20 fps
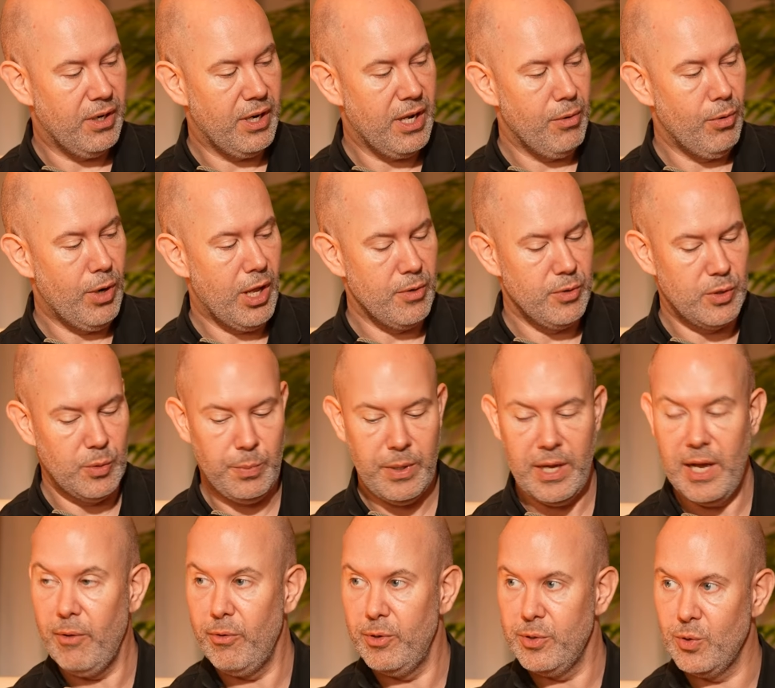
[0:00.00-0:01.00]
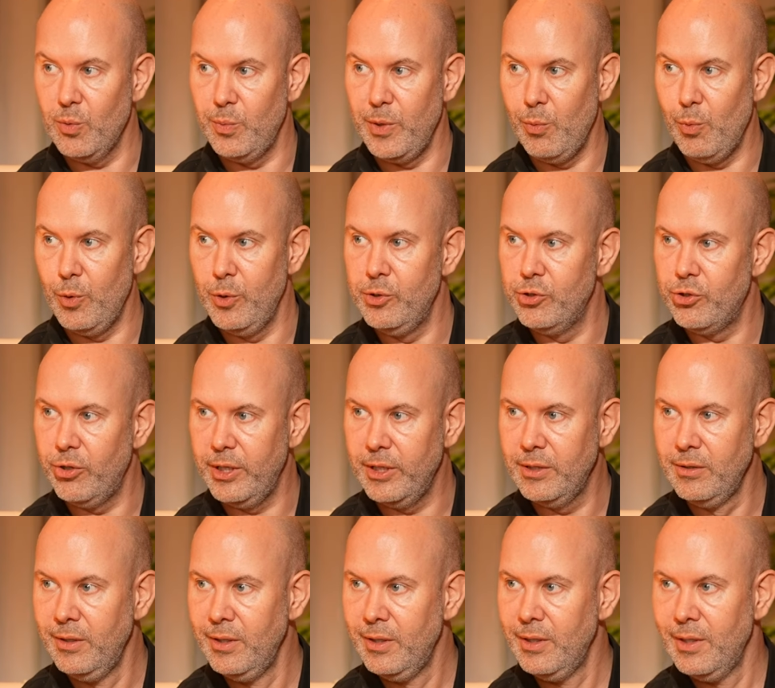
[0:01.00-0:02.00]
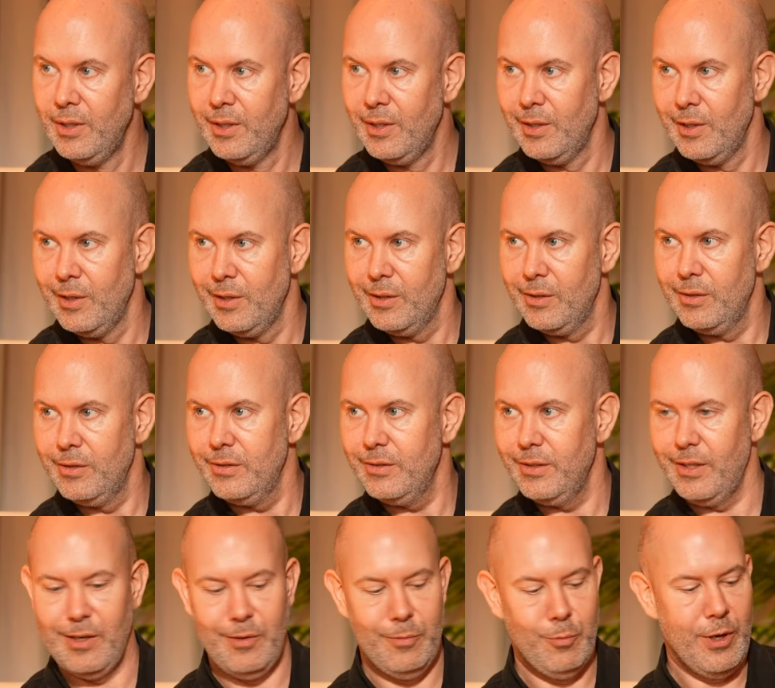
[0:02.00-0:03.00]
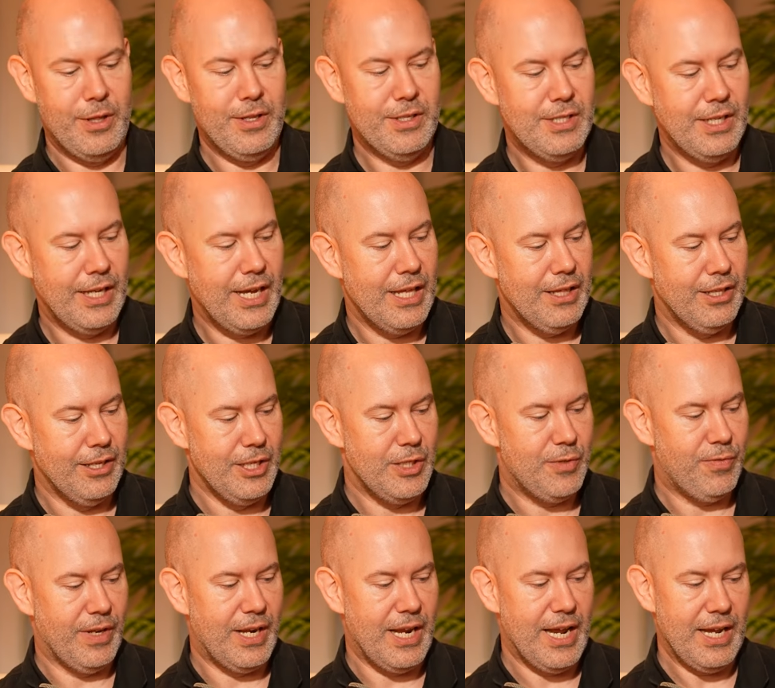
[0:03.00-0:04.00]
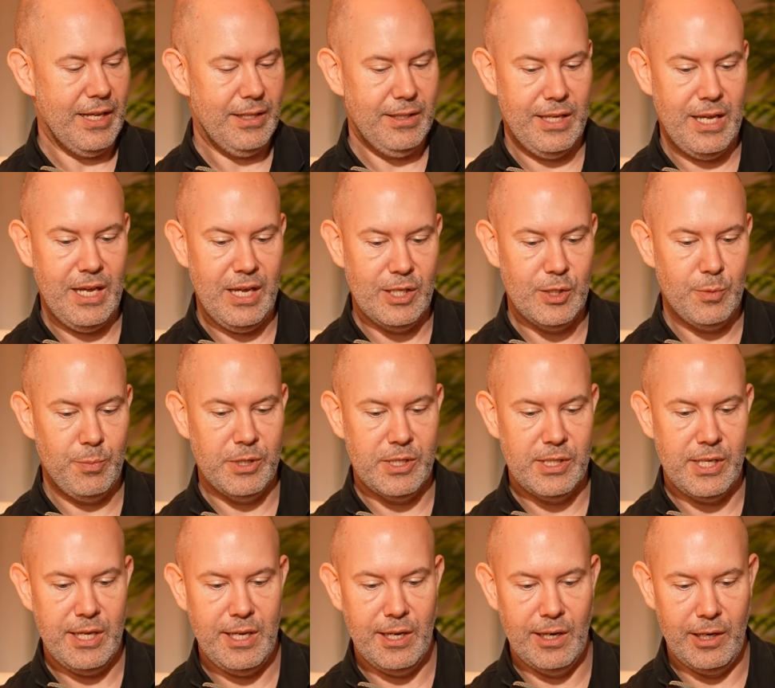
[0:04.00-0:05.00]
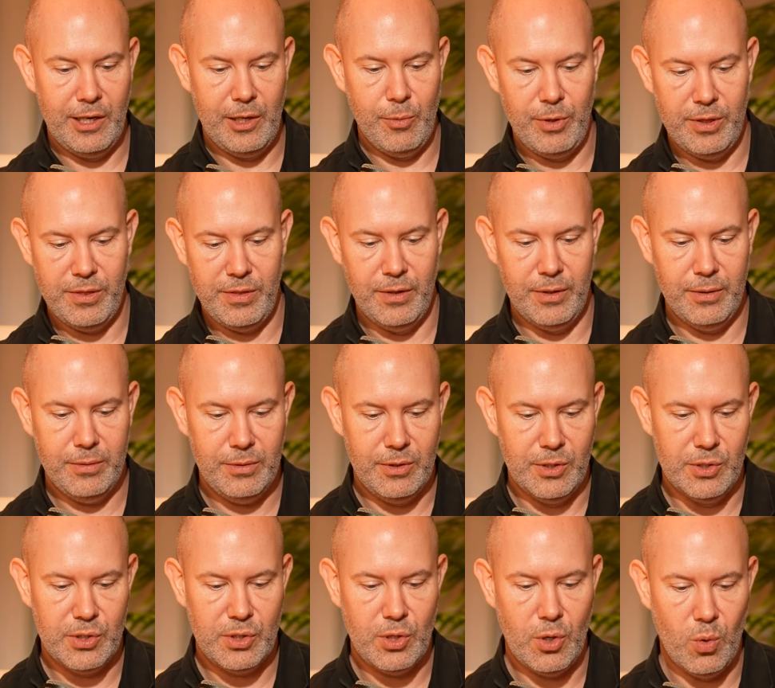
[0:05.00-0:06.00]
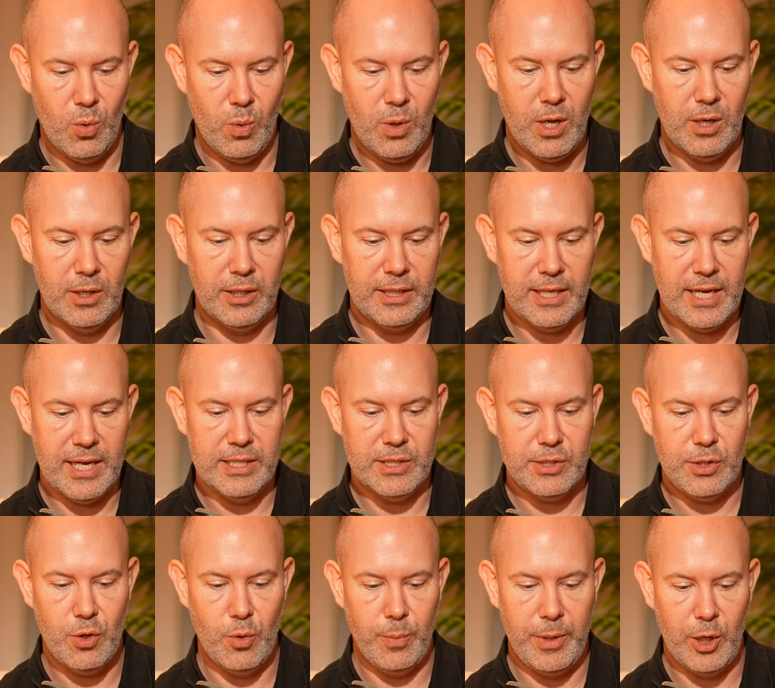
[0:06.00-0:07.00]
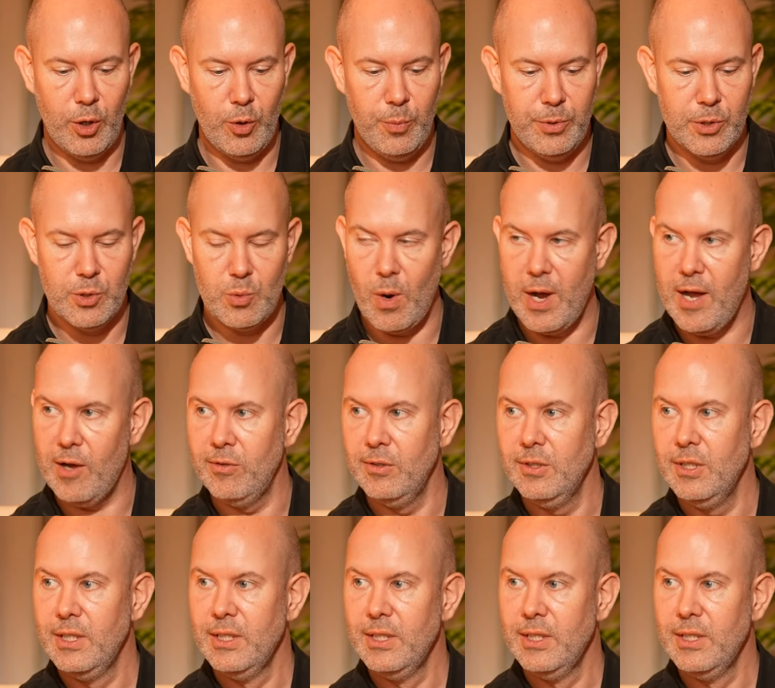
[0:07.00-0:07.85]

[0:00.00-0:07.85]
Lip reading: I know loads of parents will be wondering, whether to get these for their kids, particularly with the school holidays coming up as well.